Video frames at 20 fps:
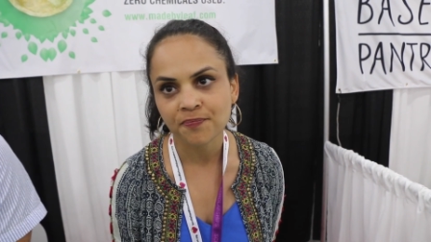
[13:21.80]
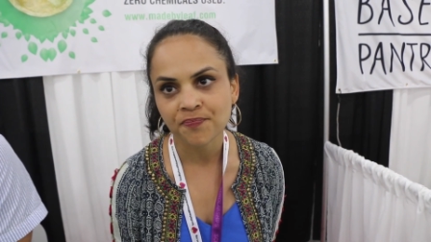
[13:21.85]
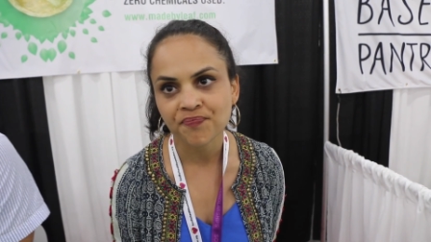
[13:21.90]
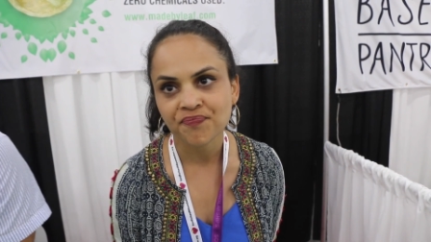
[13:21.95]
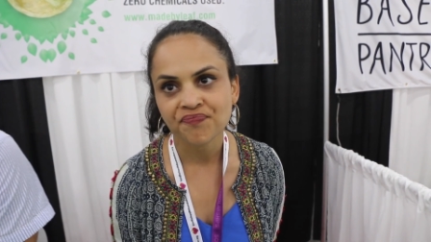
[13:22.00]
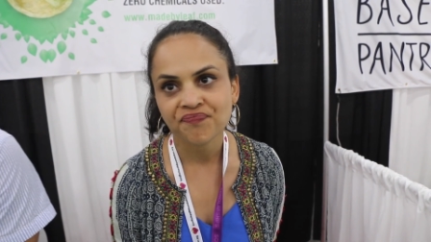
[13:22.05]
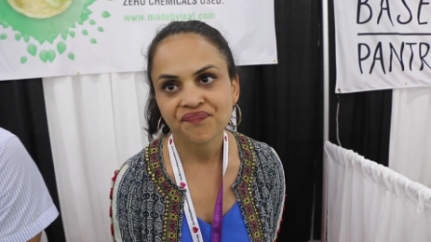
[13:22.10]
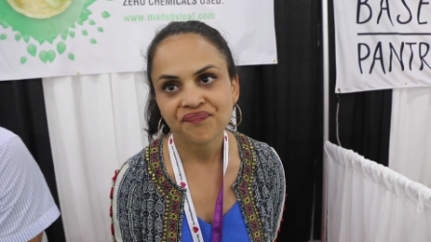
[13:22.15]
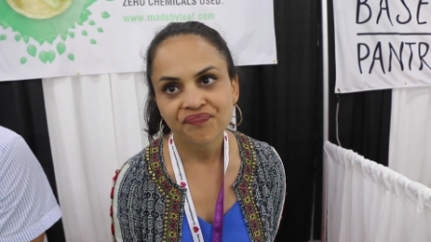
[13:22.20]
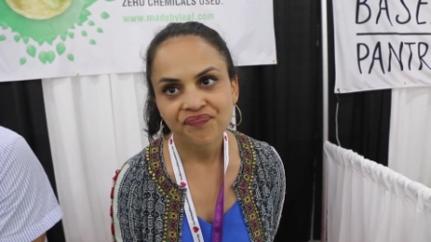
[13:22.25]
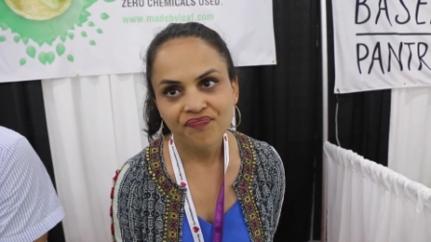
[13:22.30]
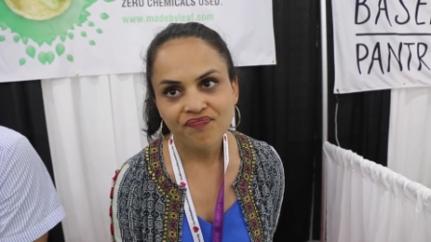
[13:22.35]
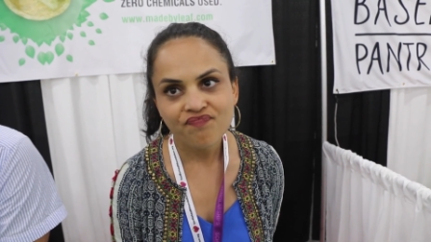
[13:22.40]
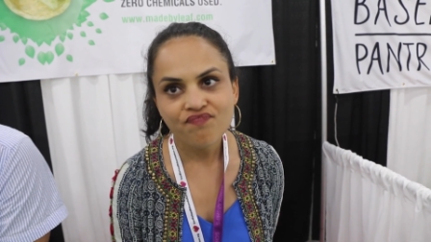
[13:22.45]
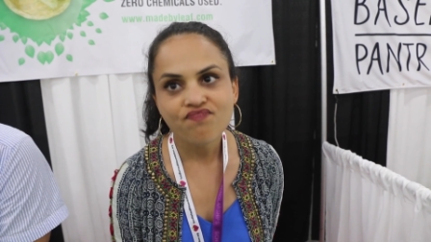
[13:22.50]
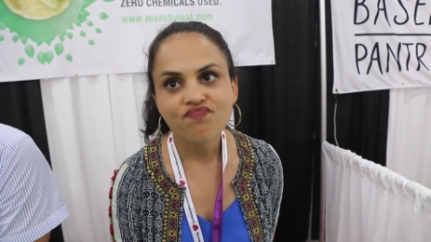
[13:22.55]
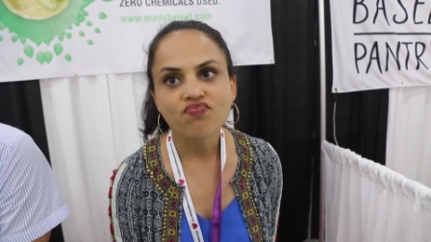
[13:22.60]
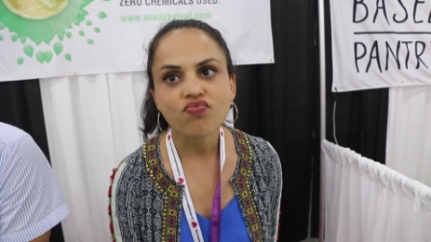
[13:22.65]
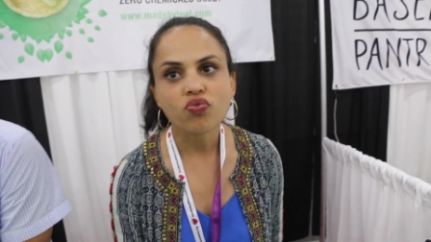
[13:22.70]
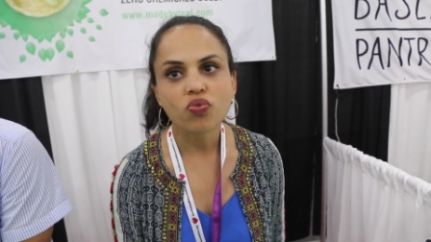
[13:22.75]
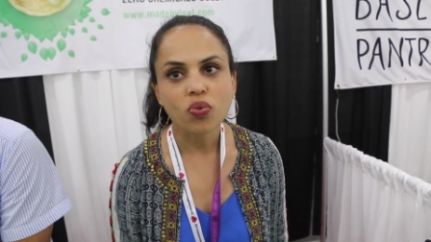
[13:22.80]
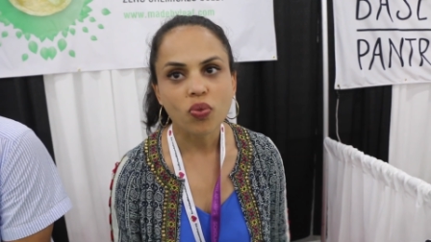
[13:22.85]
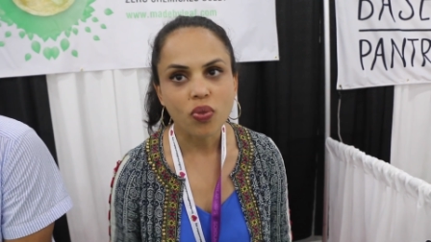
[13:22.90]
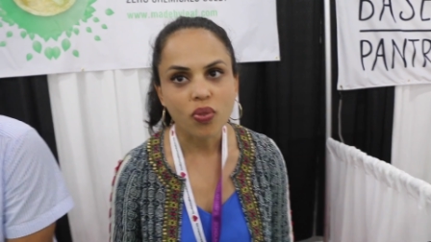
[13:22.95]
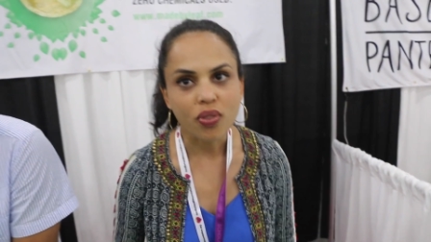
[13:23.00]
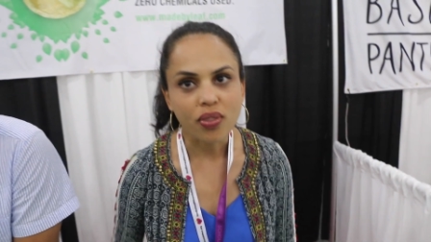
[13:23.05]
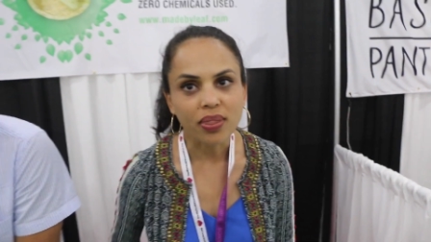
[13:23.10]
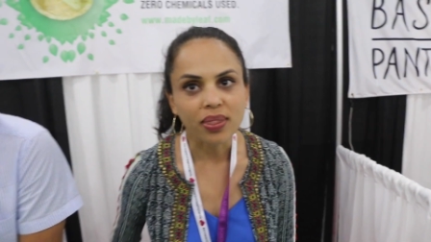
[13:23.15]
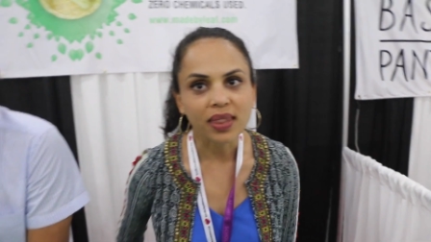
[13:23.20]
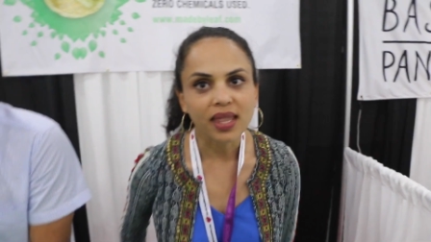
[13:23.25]

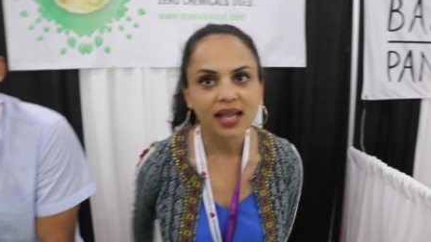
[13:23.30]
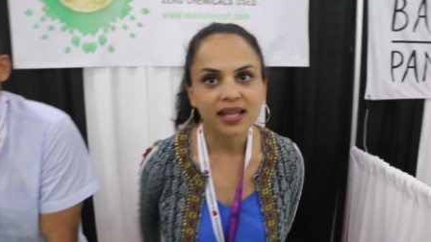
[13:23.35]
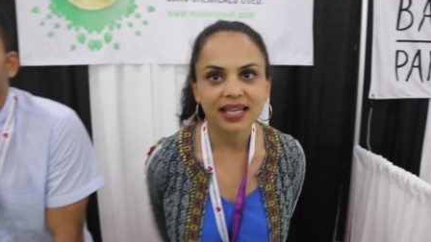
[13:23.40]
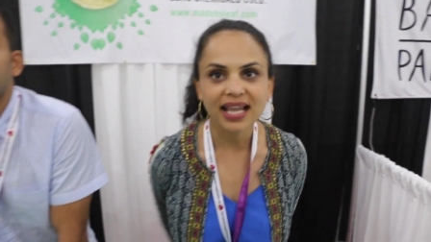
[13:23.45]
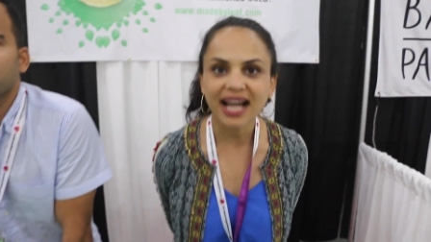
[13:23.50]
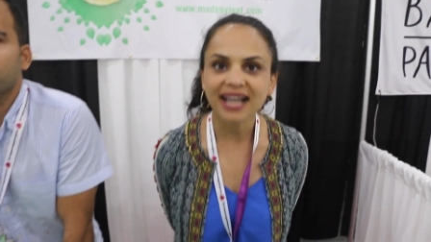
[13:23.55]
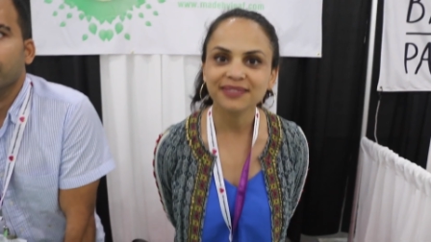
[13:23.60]
Madebyleaf.com. Awesome. Yeah.